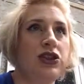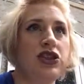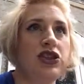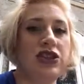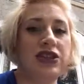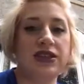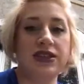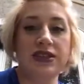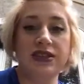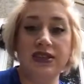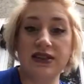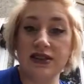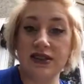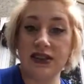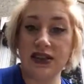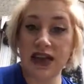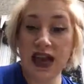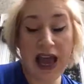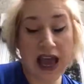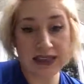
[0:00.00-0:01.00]
She
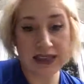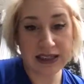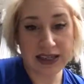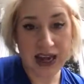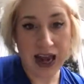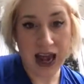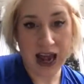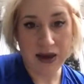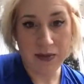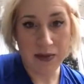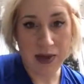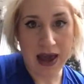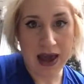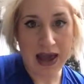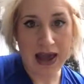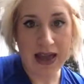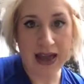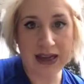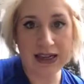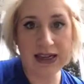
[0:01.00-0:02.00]
has an
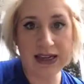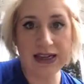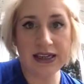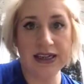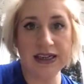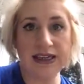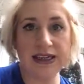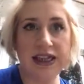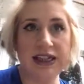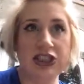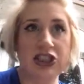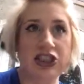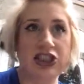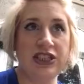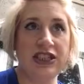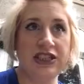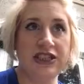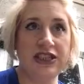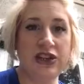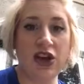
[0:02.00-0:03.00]
iPad that she
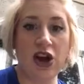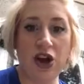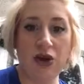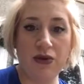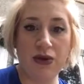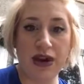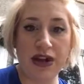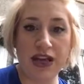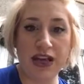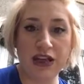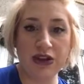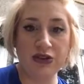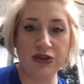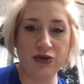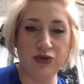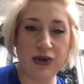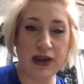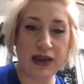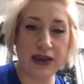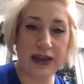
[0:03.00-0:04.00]
doesn't already
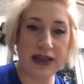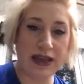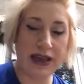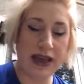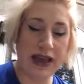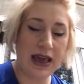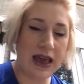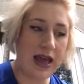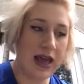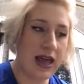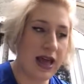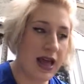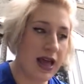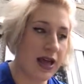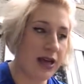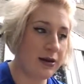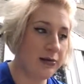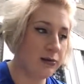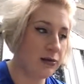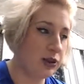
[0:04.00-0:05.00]
use readily,
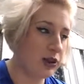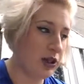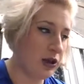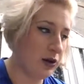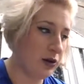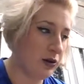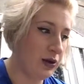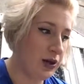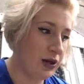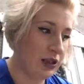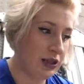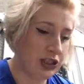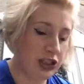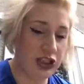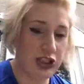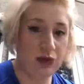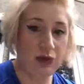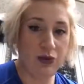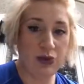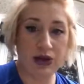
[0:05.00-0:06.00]
so
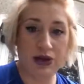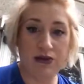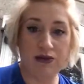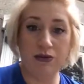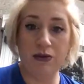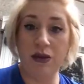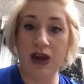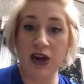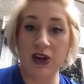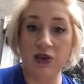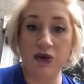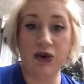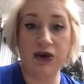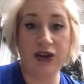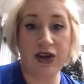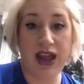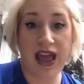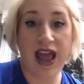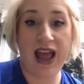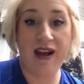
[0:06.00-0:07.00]
she would have, in
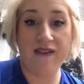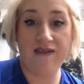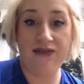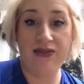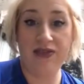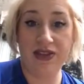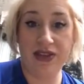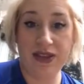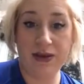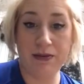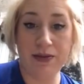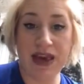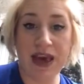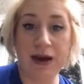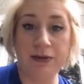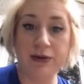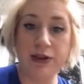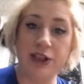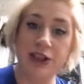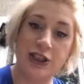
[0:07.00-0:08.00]
order to be
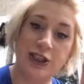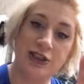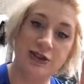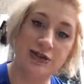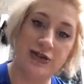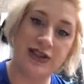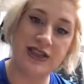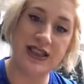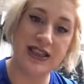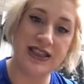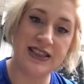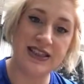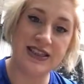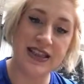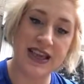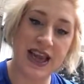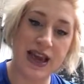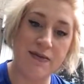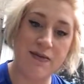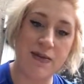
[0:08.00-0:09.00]
able to use
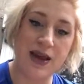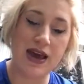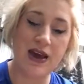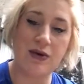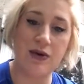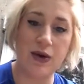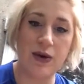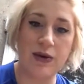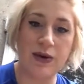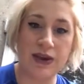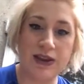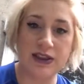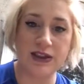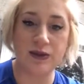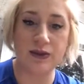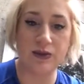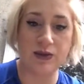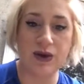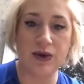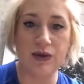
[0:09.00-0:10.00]
this and make
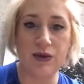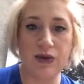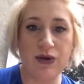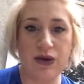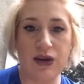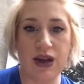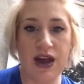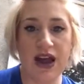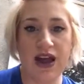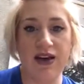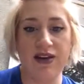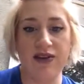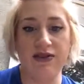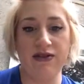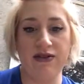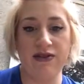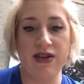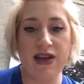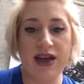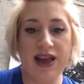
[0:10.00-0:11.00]
requests, we would have
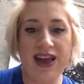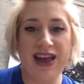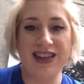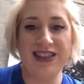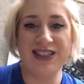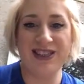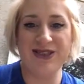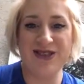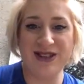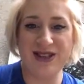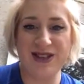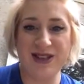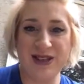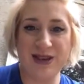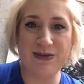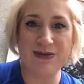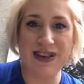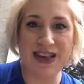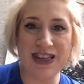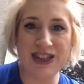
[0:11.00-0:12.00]
to
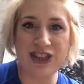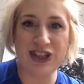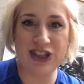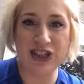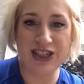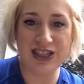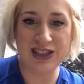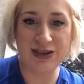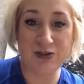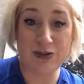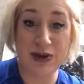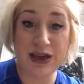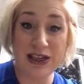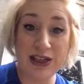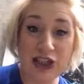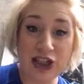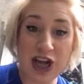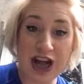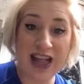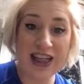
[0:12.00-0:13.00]
assume that she's
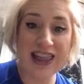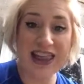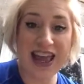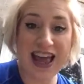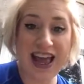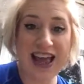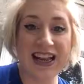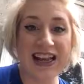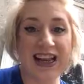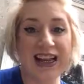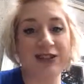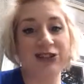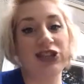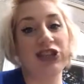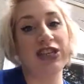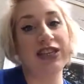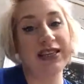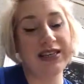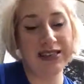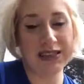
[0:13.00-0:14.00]
been taught that and now
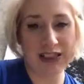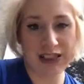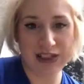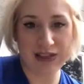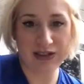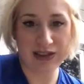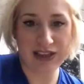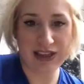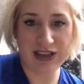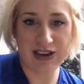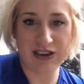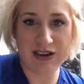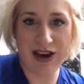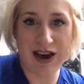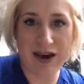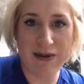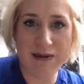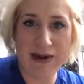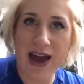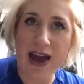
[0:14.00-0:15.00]
she is using her
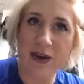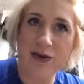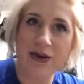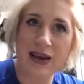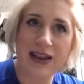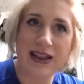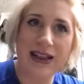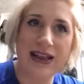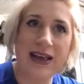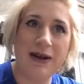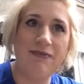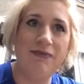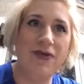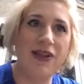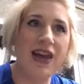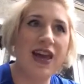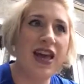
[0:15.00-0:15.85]
iPad readily.